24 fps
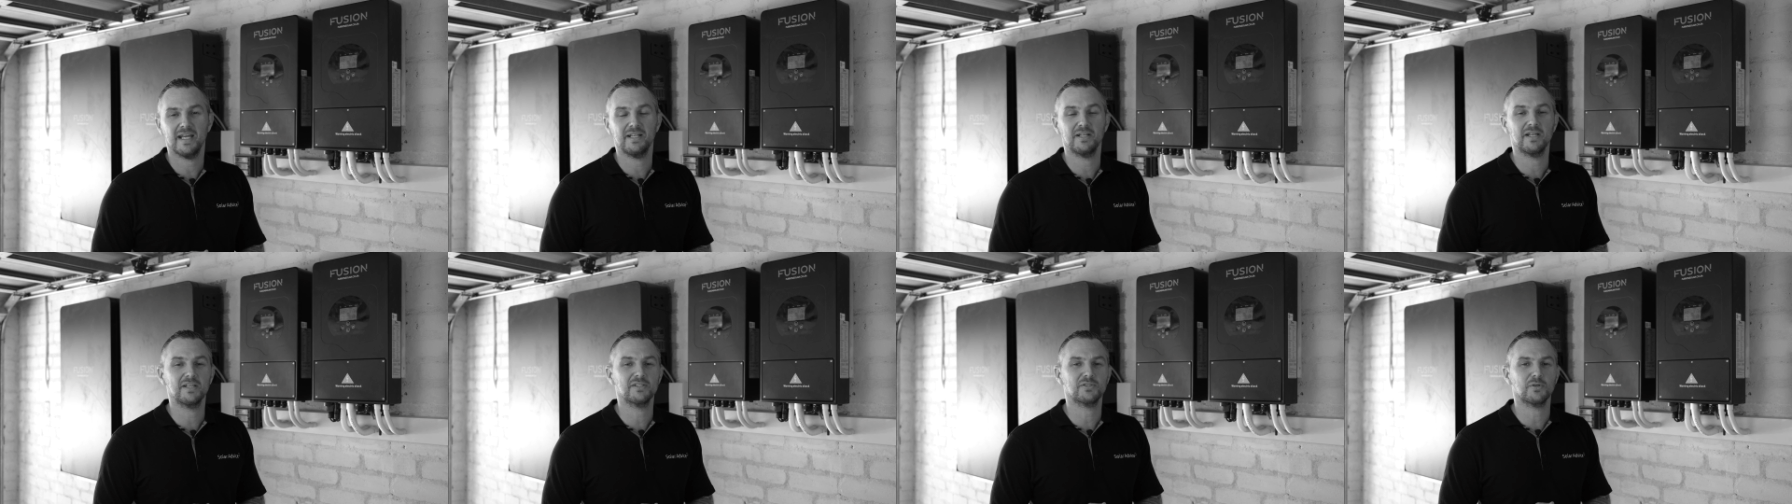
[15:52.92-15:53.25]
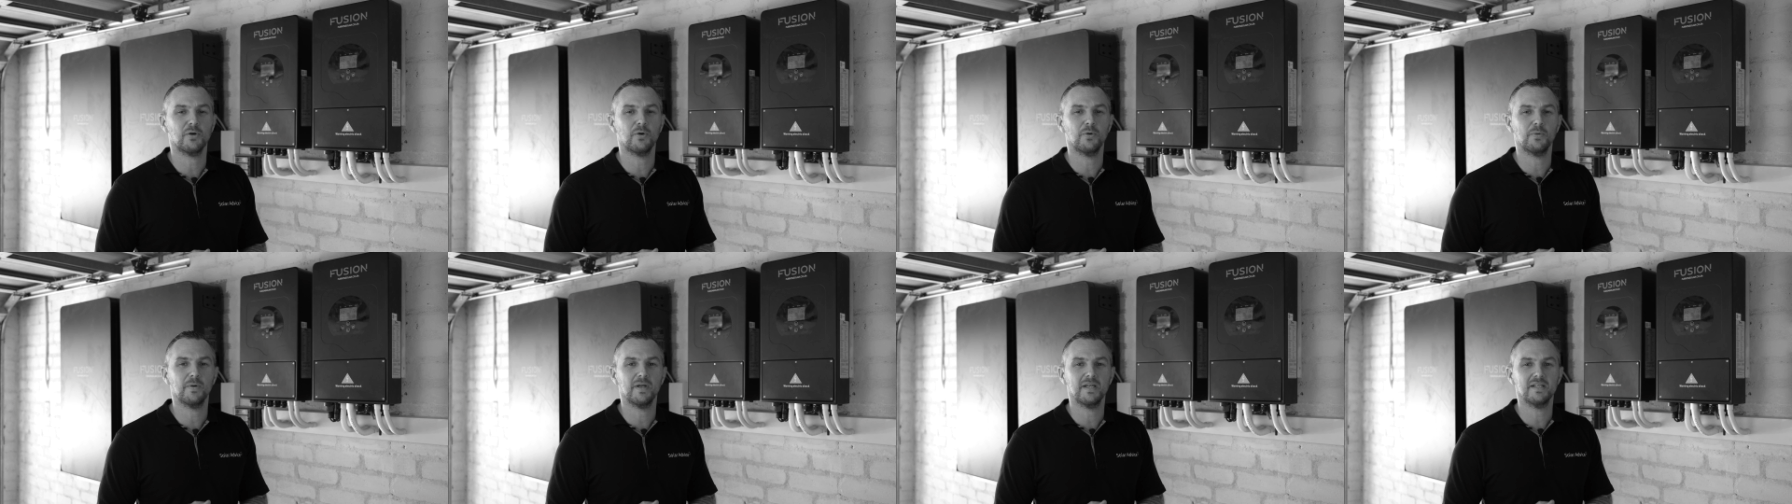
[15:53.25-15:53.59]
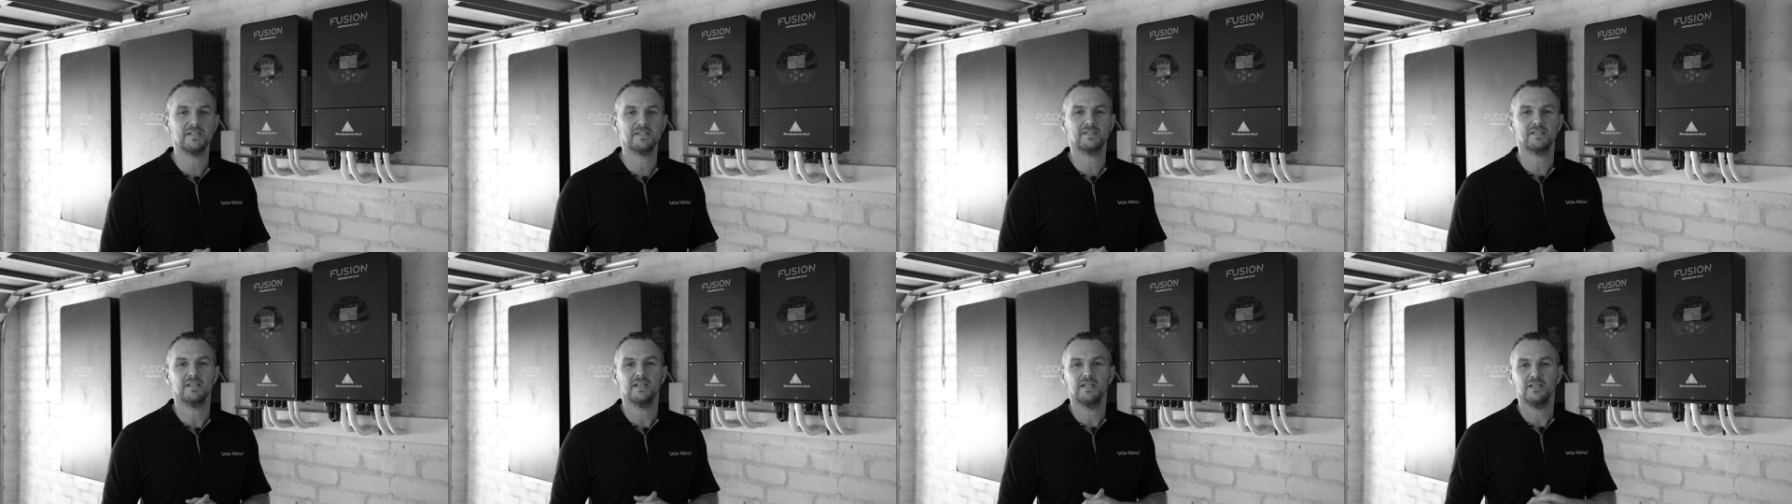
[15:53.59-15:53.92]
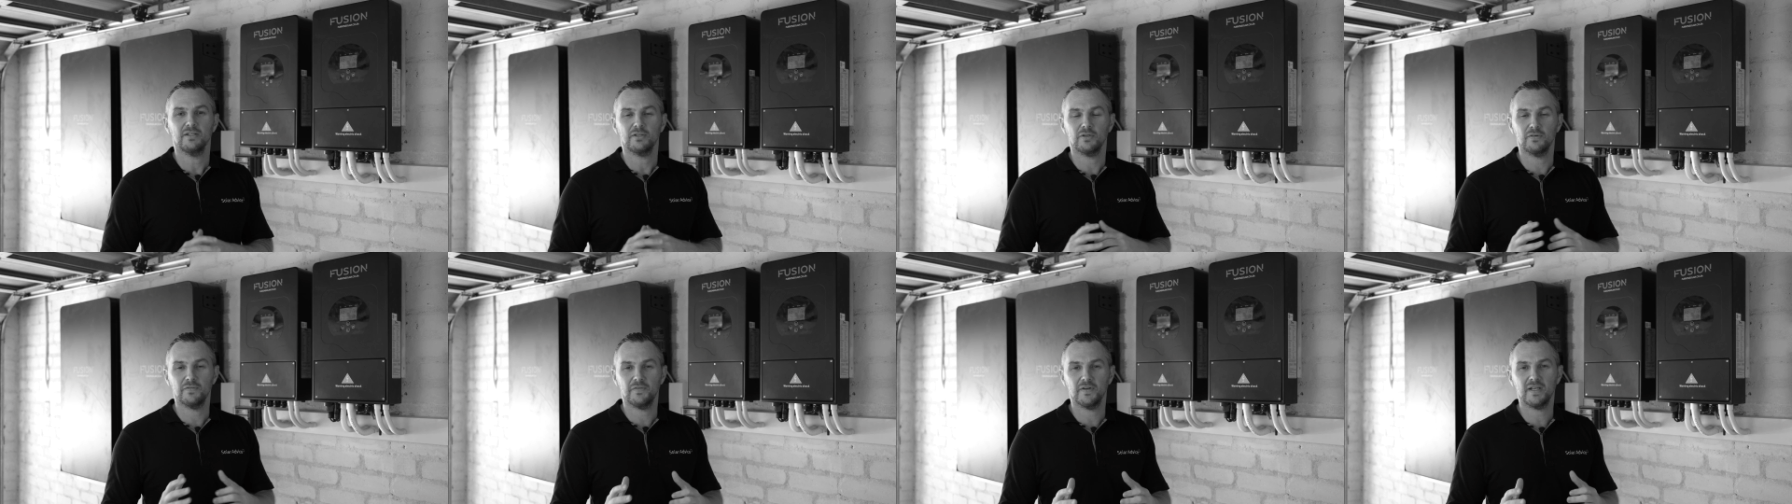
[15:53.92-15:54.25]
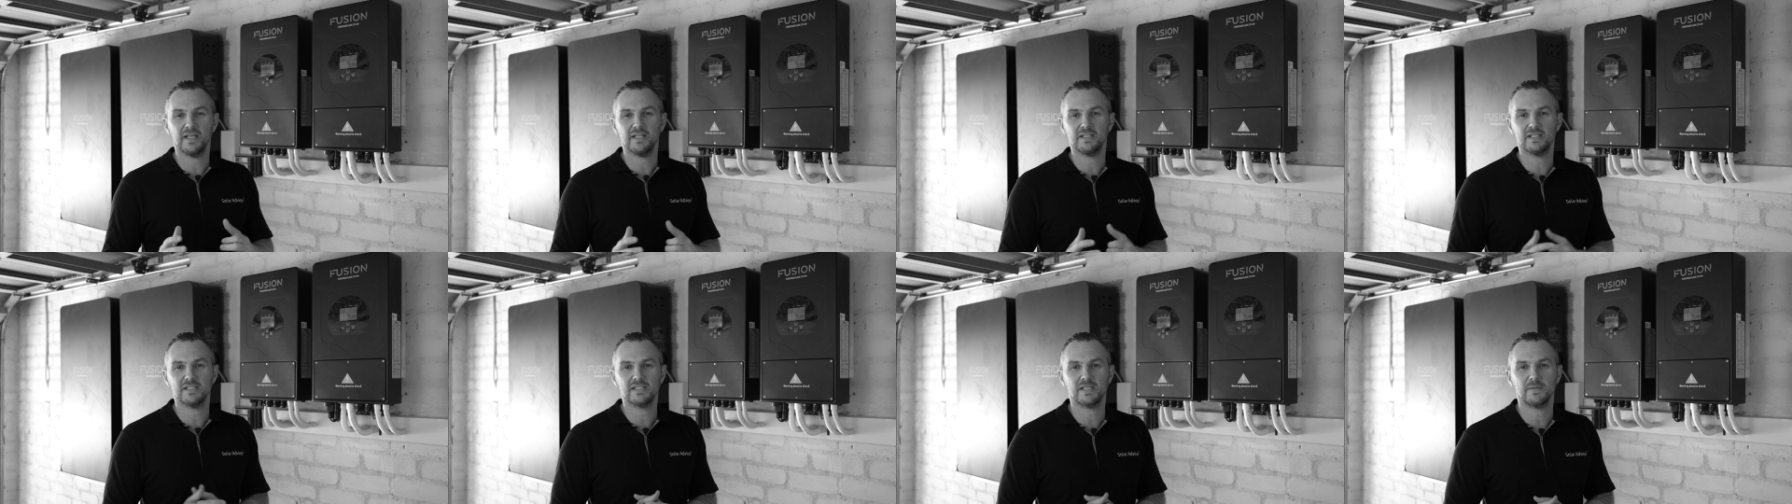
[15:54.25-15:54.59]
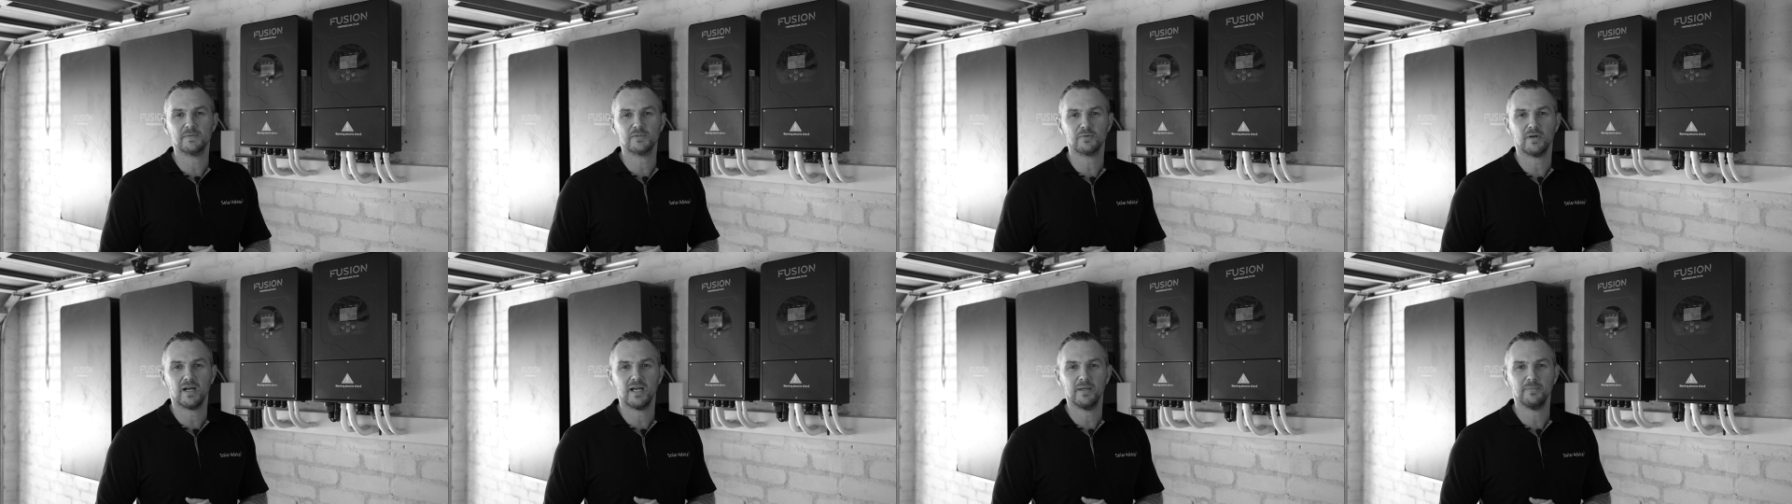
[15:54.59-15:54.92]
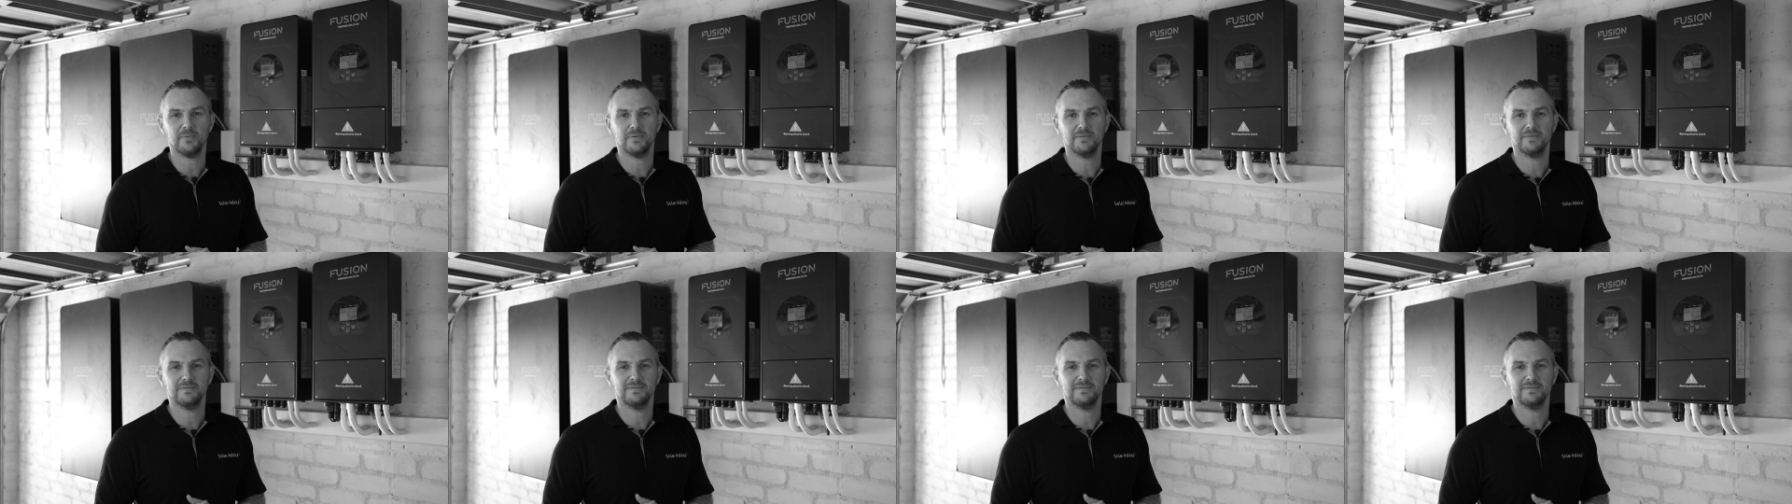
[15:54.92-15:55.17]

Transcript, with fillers: and as always, don't forget to subscribe.